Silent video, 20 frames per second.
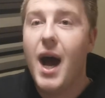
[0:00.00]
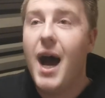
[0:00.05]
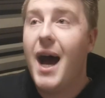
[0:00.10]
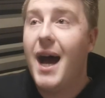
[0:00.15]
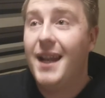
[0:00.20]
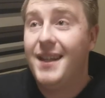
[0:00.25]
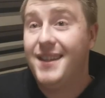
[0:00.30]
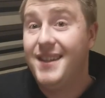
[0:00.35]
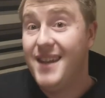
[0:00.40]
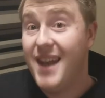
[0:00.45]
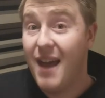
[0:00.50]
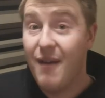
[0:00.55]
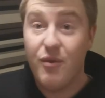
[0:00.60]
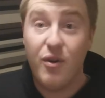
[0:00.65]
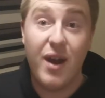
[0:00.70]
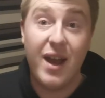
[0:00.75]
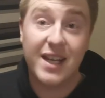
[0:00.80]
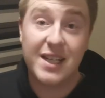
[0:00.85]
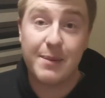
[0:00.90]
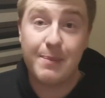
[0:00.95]
I'd
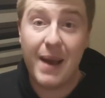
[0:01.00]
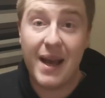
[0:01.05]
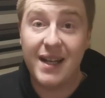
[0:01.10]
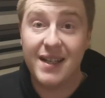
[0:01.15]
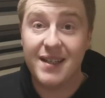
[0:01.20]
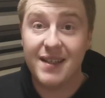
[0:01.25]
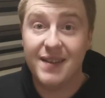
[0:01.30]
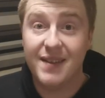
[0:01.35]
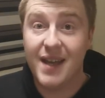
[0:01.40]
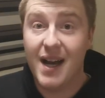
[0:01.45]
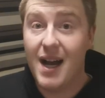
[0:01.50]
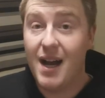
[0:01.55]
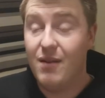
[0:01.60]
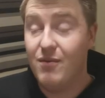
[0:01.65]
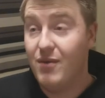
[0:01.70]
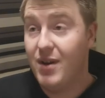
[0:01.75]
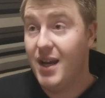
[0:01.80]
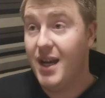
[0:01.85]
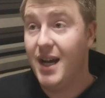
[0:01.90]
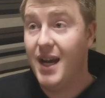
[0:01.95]
never expected that,
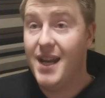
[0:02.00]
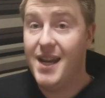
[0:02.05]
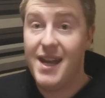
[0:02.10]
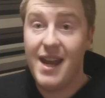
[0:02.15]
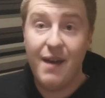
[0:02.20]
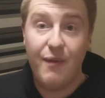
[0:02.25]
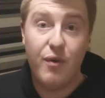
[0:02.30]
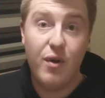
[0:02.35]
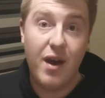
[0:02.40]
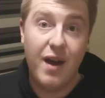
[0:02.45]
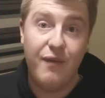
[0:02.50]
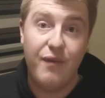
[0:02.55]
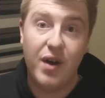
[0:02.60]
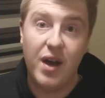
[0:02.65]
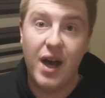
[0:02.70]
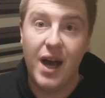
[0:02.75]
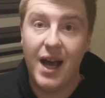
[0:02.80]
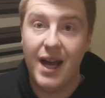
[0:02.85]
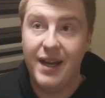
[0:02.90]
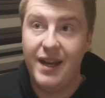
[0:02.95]
really, never
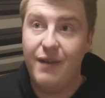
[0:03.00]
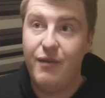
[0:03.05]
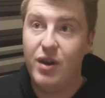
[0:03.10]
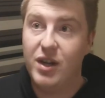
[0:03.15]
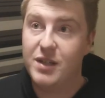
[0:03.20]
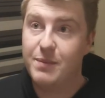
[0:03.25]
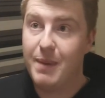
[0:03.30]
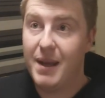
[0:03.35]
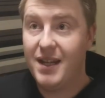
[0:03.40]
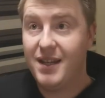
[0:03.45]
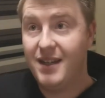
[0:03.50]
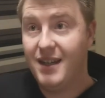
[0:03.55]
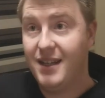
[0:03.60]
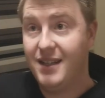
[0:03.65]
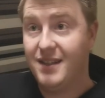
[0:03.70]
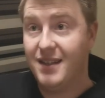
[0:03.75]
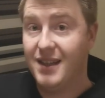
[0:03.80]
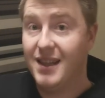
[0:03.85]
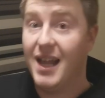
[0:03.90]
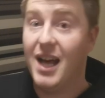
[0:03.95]
ever. I never expected
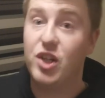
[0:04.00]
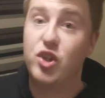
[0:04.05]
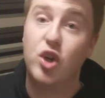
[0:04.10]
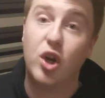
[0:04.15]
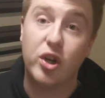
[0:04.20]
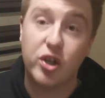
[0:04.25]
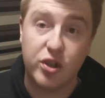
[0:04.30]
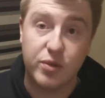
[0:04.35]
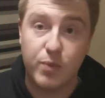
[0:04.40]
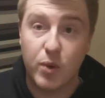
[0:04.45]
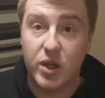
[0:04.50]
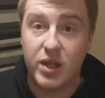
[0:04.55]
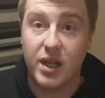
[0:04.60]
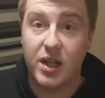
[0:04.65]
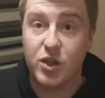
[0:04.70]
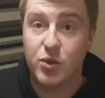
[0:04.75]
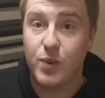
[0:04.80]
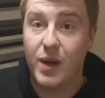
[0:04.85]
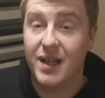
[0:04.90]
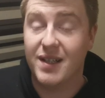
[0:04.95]
it to latch on as well
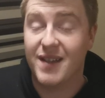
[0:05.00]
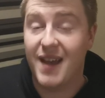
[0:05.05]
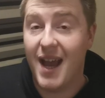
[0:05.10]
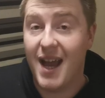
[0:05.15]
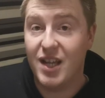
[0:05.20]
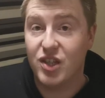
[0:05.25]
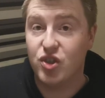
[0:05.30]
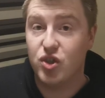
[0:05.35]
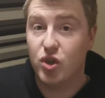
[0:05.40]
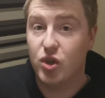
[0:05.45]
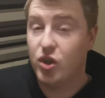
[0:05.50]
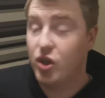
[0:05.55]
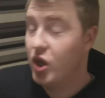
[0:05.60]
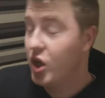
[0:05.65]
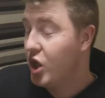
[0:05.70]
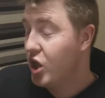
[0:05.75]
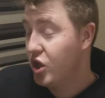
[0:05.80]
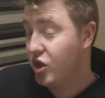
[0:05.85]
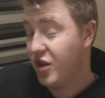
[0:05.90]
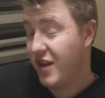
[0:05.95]
as it has done,
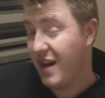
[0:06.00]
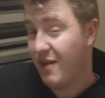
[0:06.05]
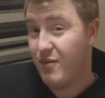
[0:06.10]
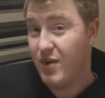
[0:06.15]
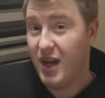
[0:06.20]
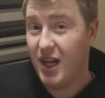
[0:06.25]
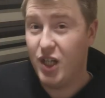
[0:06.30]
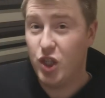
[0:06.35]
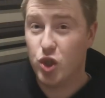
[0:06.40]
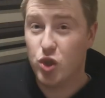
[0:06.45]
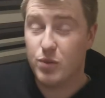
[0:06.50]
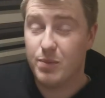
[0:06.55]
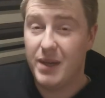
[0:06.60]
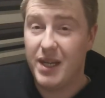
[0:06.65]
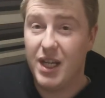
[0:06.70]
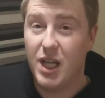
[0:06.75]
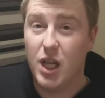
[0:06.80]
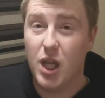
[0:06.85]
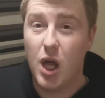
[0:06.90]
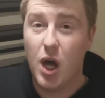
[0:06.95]
so that really does
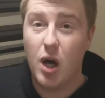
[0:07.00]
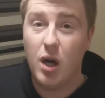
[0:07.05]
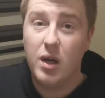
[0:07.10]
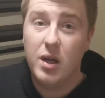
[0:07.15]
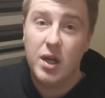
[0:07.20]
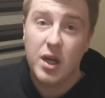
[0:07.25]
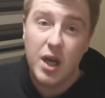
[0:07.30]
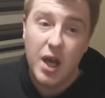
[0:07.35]
mean a lot.